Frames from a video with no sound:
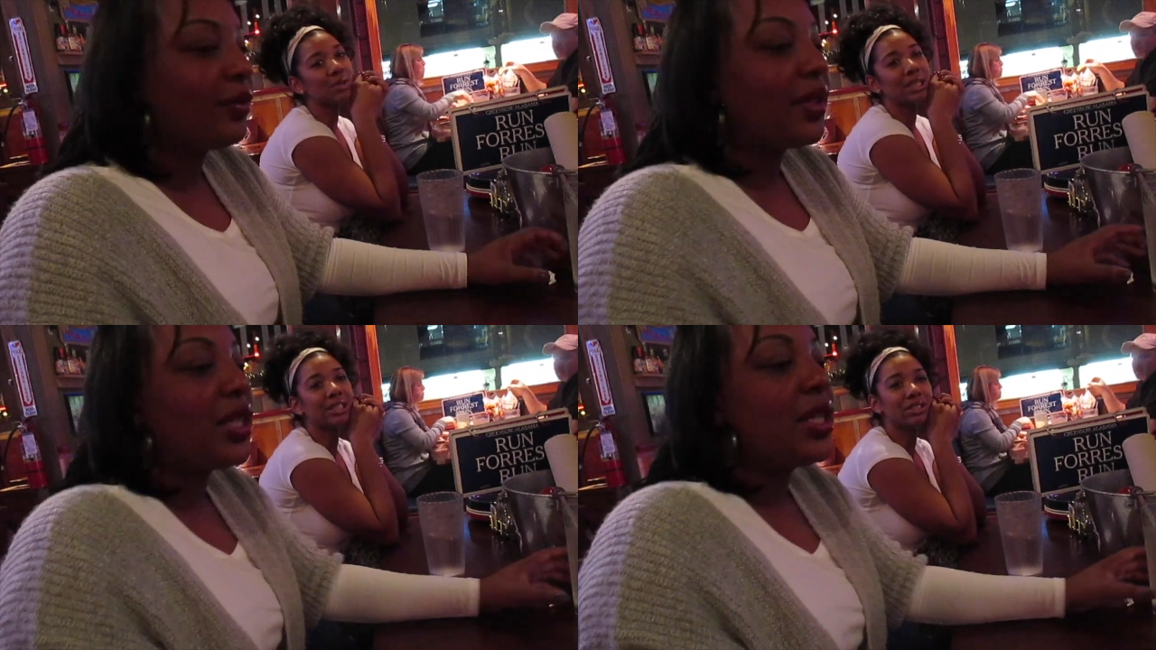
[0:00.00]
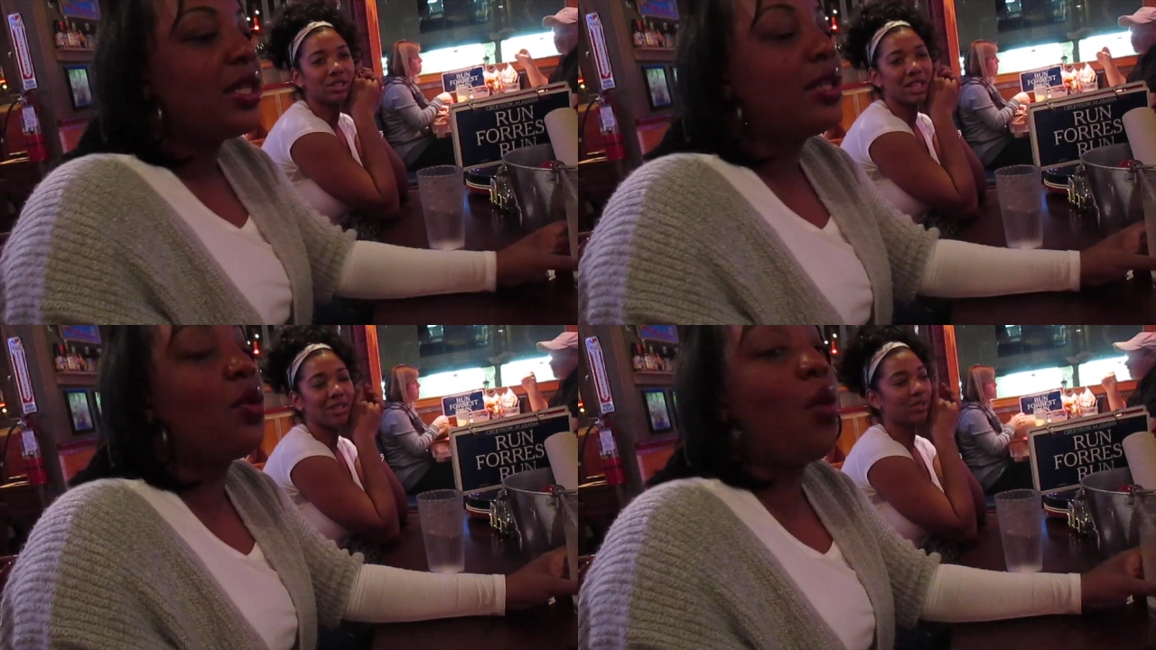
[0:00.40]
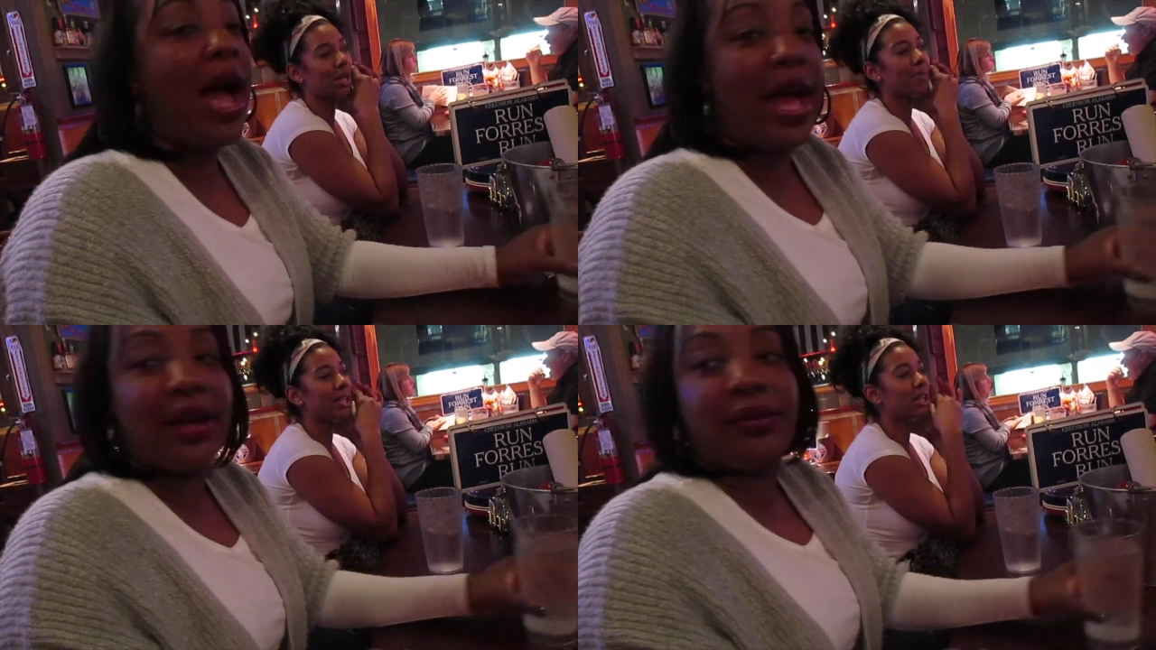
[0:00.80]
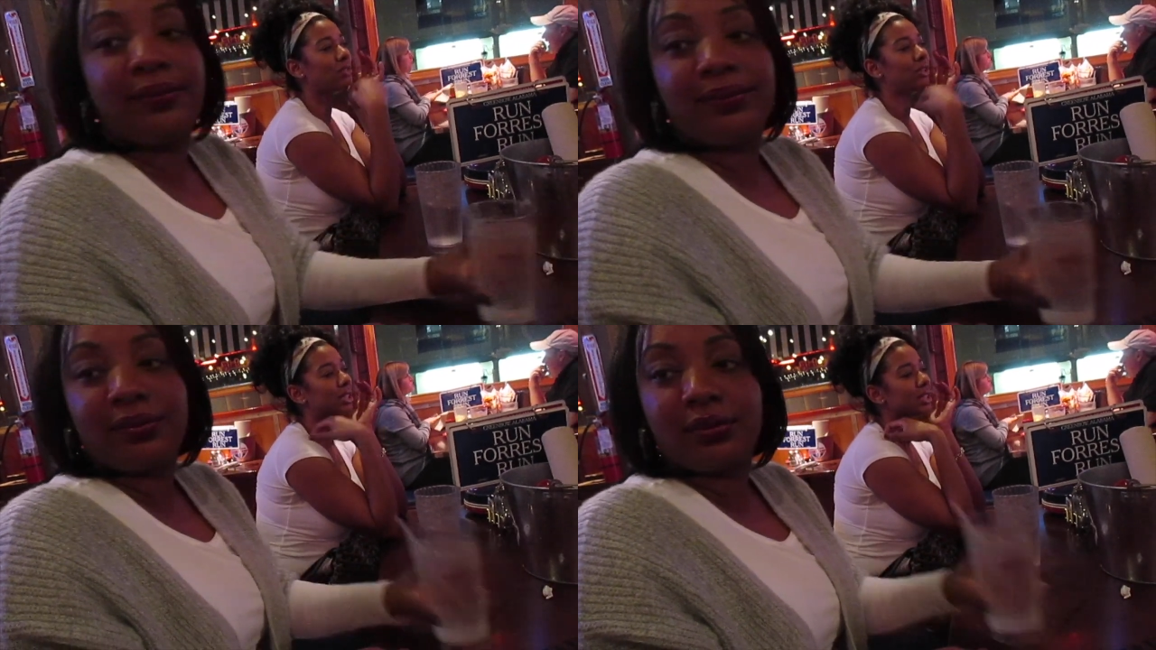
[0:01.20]
Speaker 1: saying? But what side? The Y.
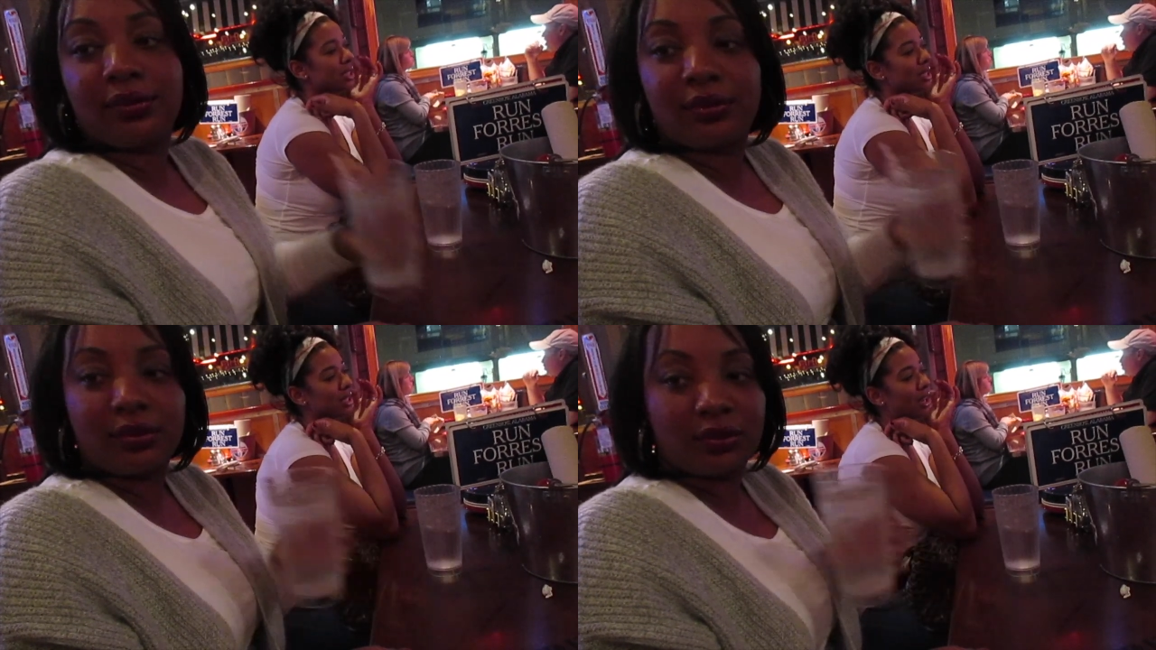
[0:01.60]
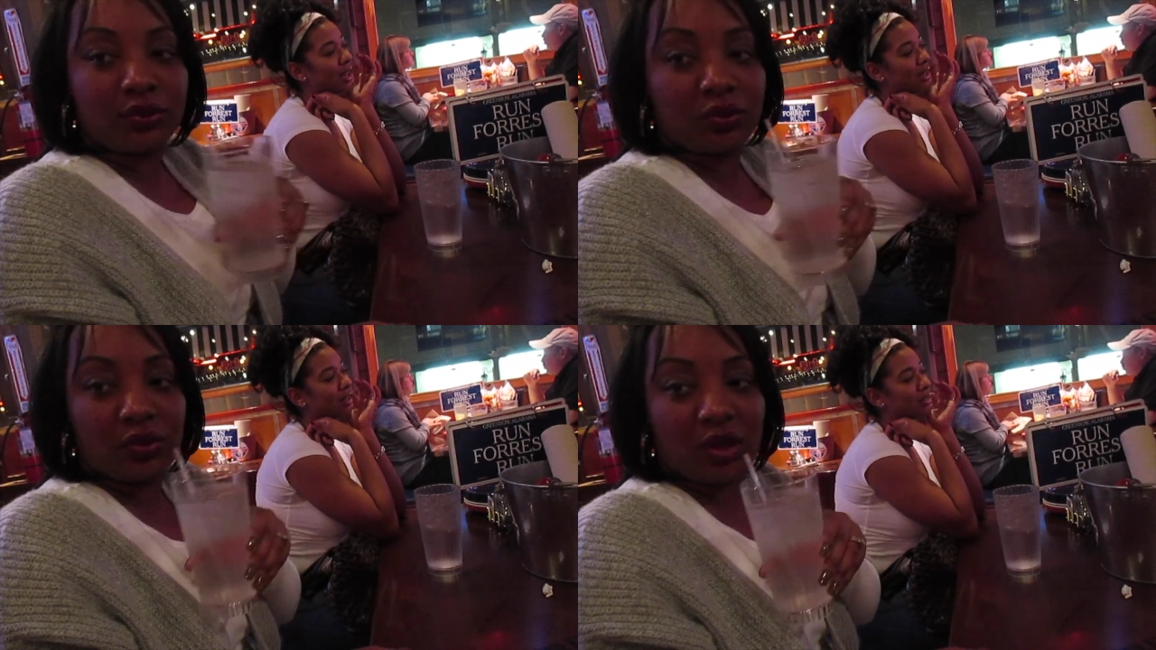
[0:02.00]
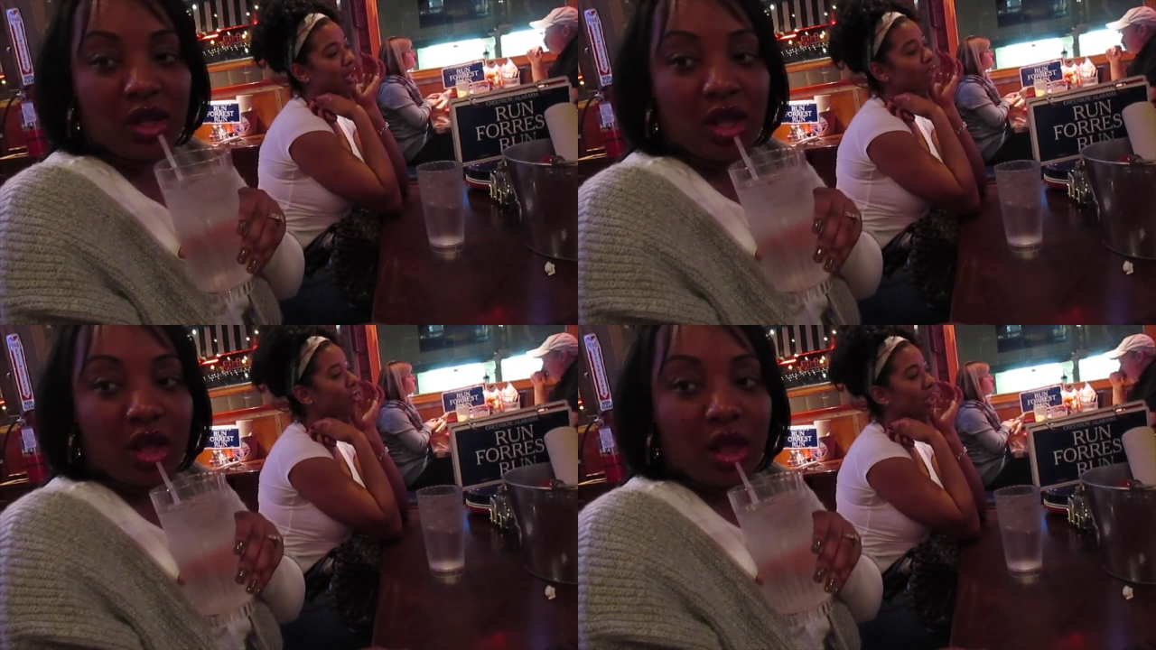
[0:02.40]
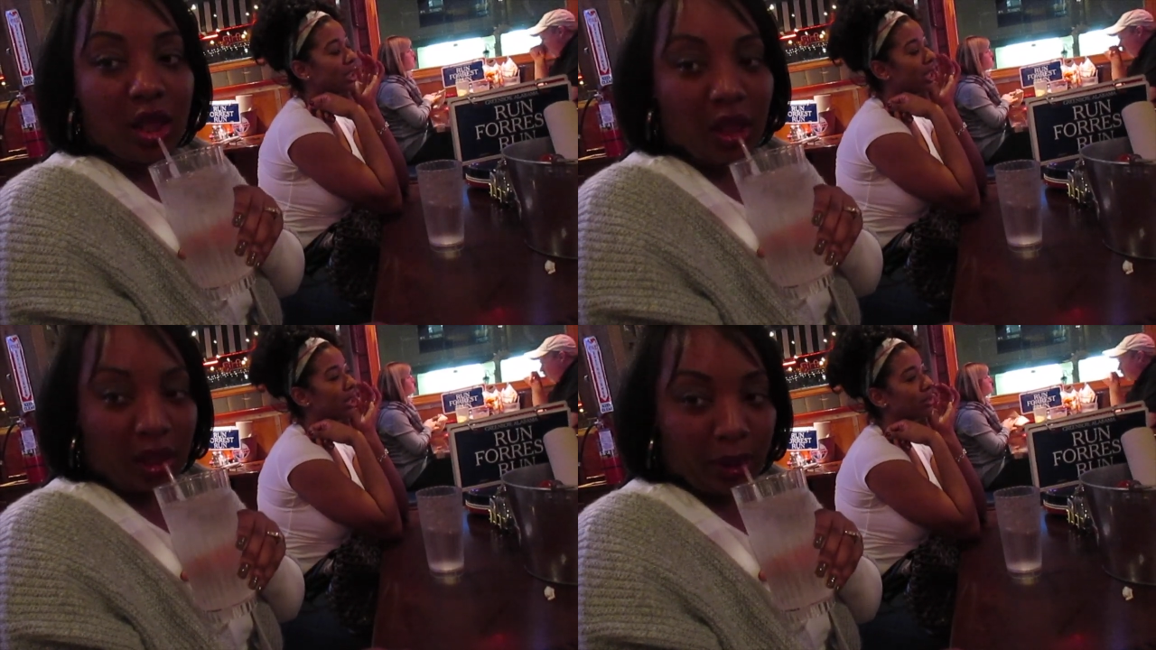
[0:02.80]
The Y or
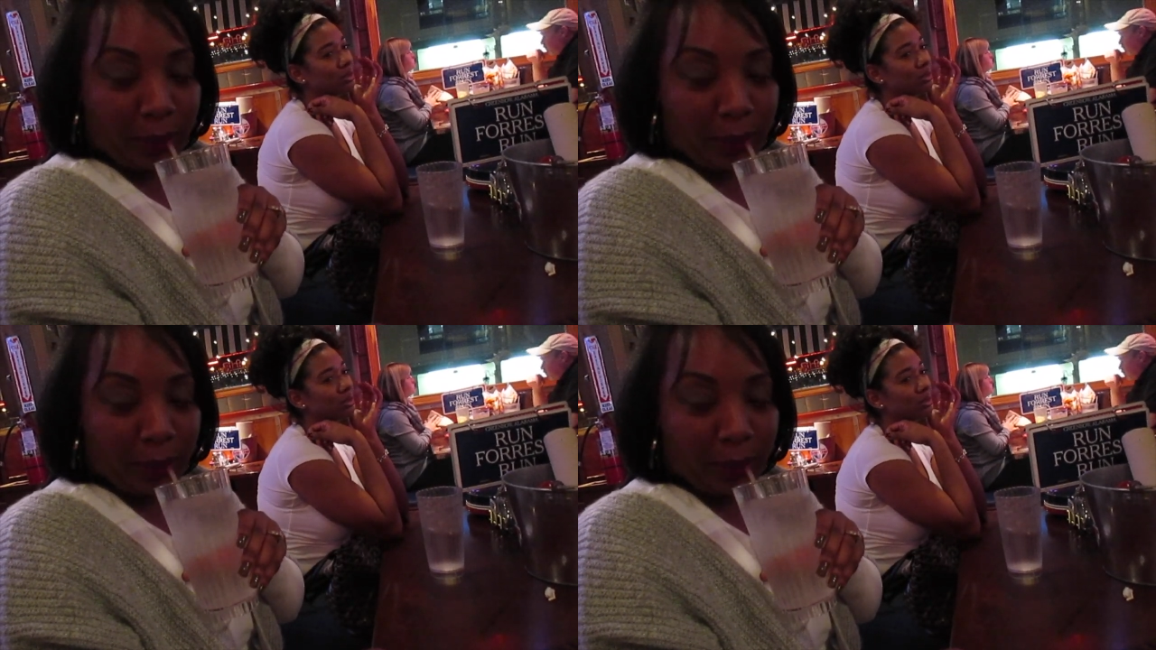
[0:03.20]
the H?